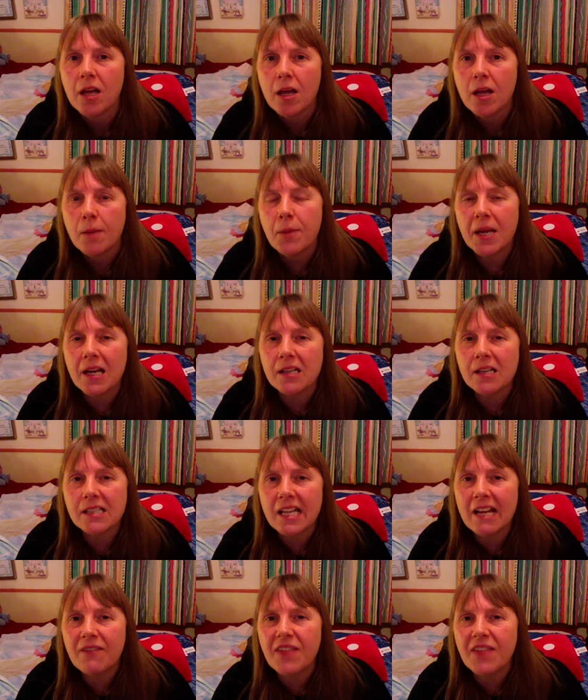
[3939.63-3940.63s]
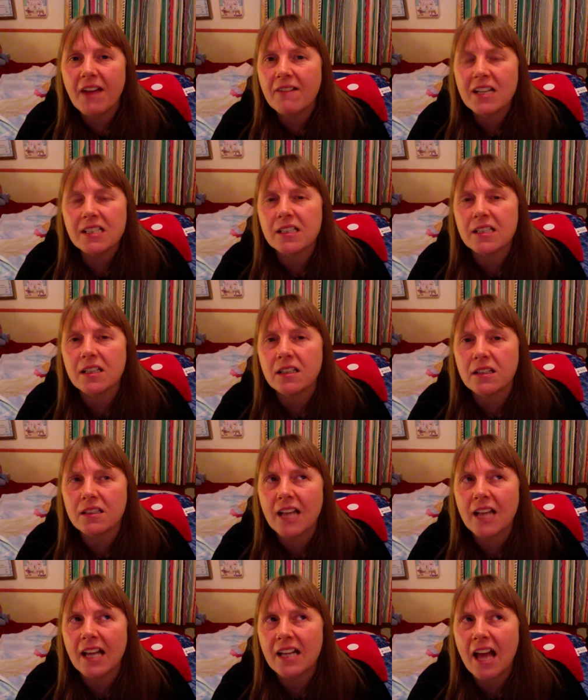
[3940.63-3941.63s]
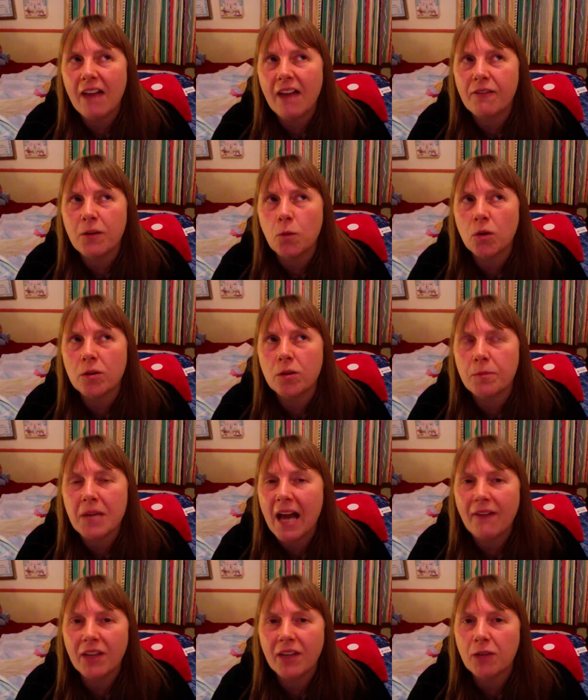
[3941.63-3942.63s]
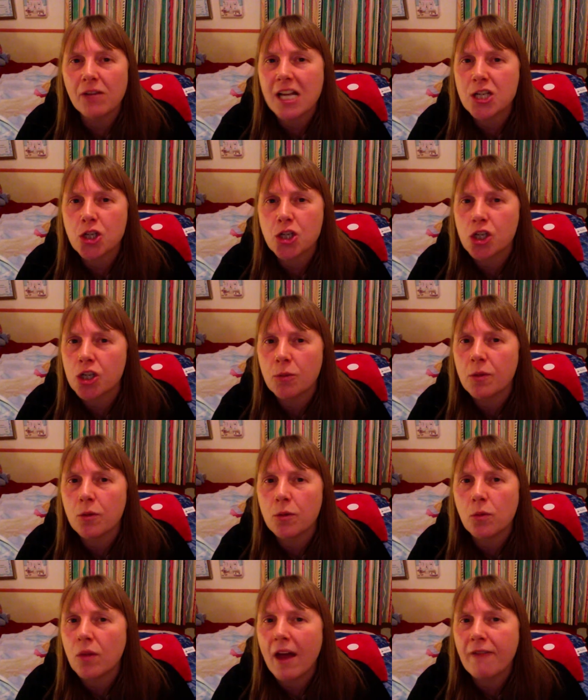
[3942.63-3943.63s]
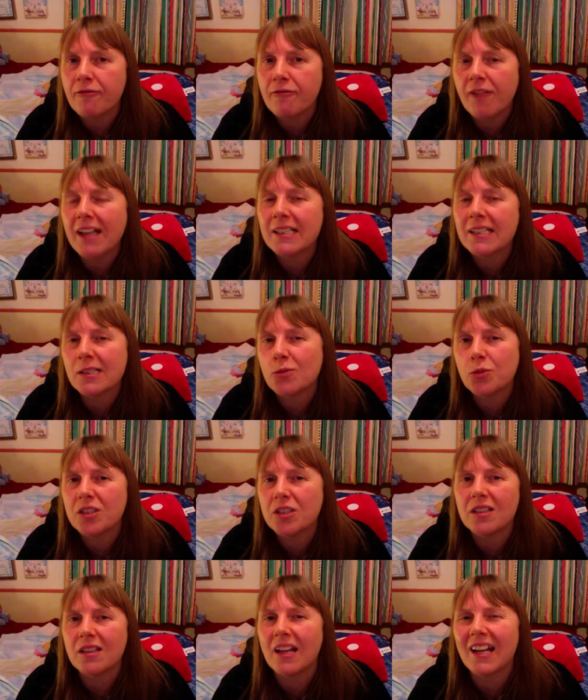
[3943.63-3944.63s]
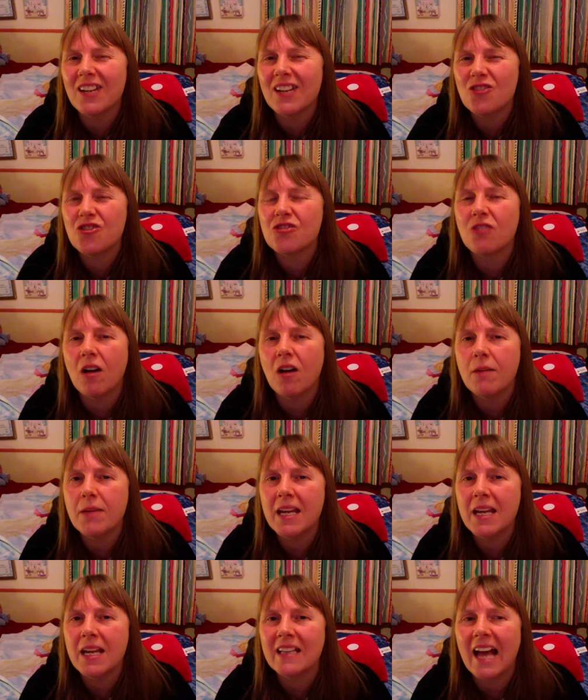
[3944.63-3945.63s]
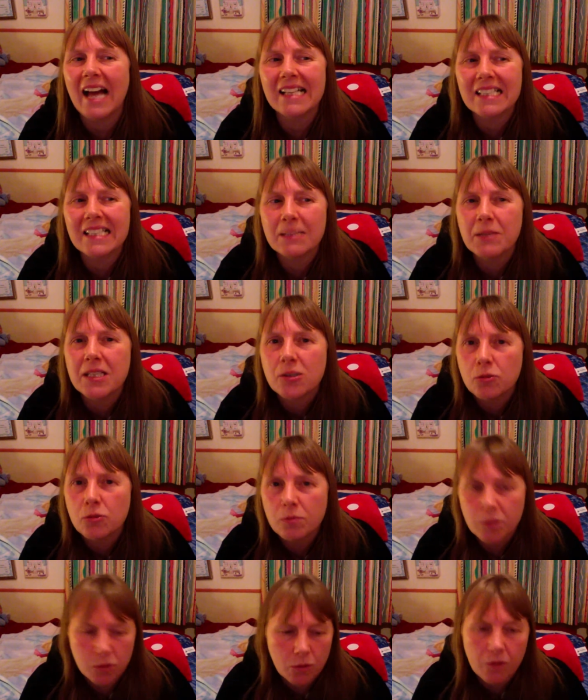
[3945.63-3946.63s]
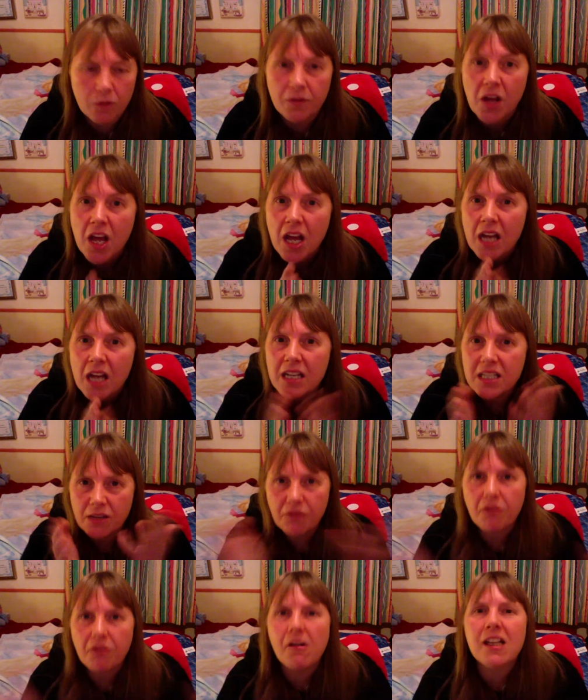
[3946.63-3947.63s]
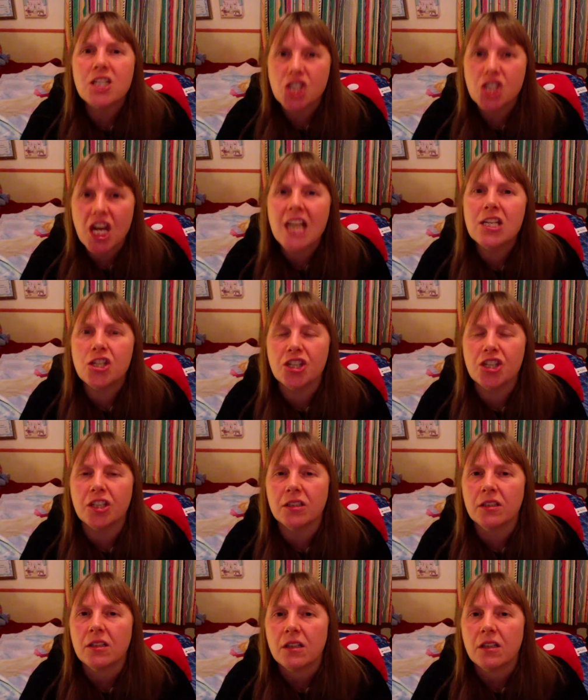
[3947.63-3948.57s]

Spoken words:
because if there isn't, then everyone would be having a relationship with all their friends, wouldn't they? Do you know what I mean? There has to be some sort of differentiation.